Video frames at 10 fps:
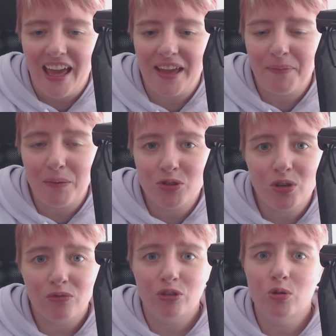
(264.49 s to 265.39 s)
I'm
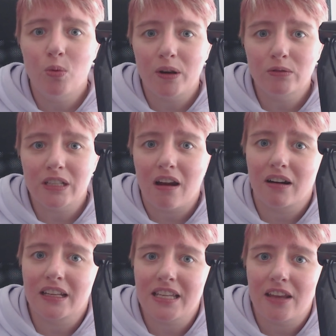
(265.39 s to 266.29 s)
doing real world
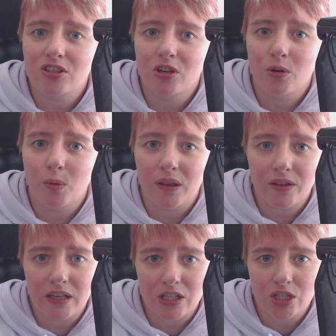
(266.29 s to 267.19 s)
architecture
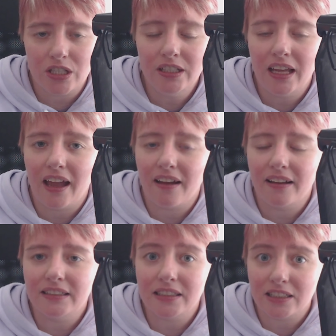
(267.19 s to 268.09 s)
with Christian,
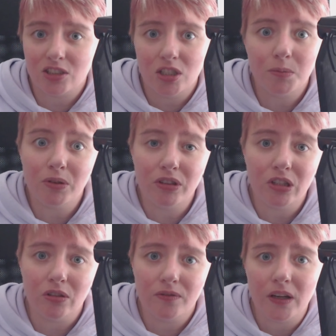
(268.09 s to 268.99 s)
and that's going to be
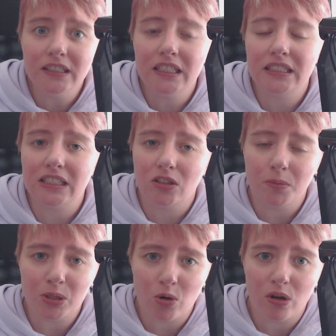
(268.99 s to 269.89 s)
really good fun because he's going
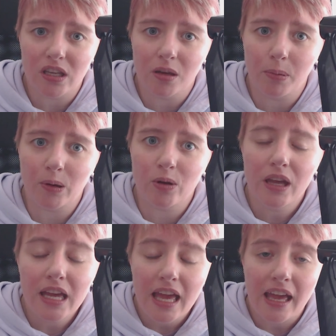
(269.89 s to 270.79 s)
to be talking about
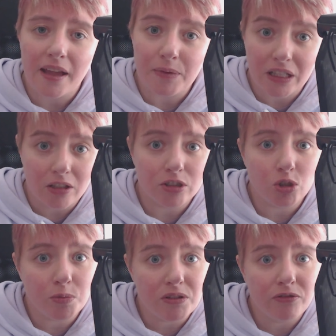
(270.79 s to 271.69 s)
the cloud
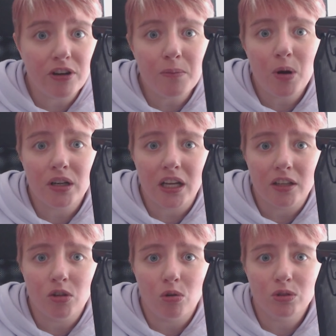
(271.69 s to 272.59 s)
adoption framework
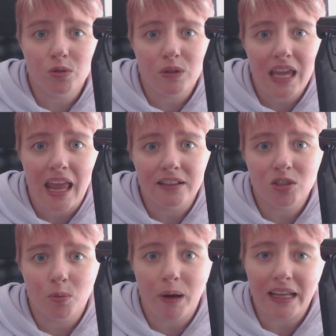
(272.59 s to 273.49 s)
and also the
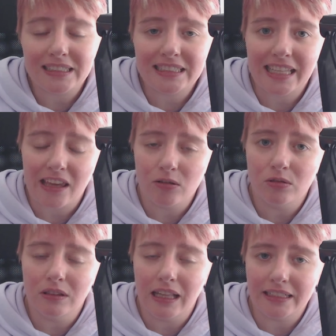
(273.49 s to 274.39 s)
enterprise
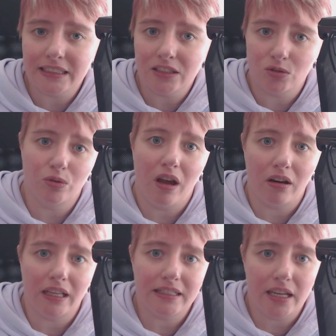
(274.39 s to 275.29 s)
scale landing zone
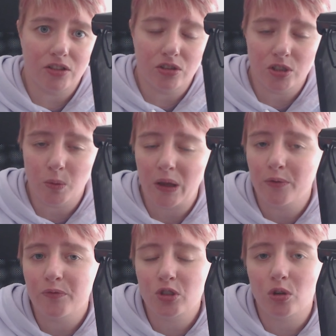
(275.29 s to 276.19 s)
architecture as
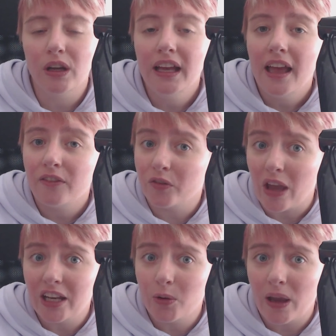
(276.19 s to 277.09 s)
well. So if you've got
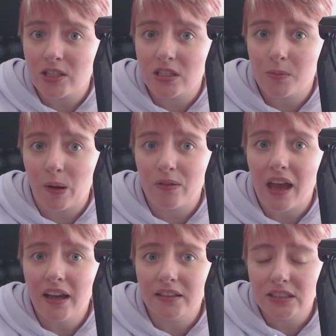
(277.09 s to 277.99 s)
any questions about
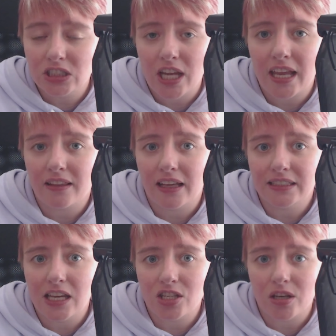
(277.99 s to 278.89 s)
that, check that
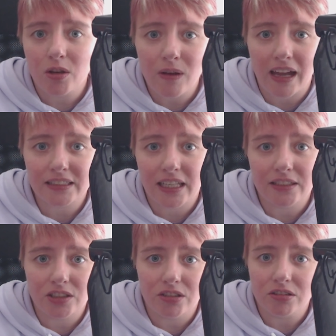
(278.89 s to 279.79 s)
session out, add it
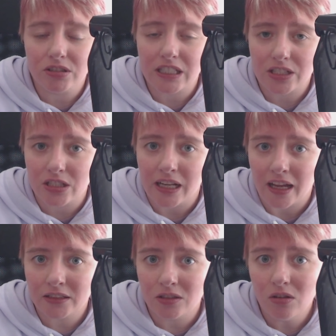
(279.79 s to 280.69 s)
into your session
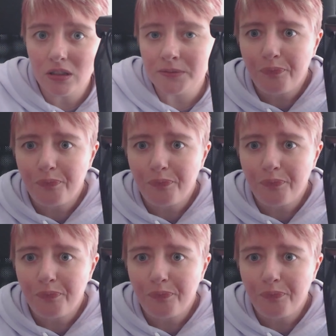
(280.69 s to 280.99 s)
catalogue.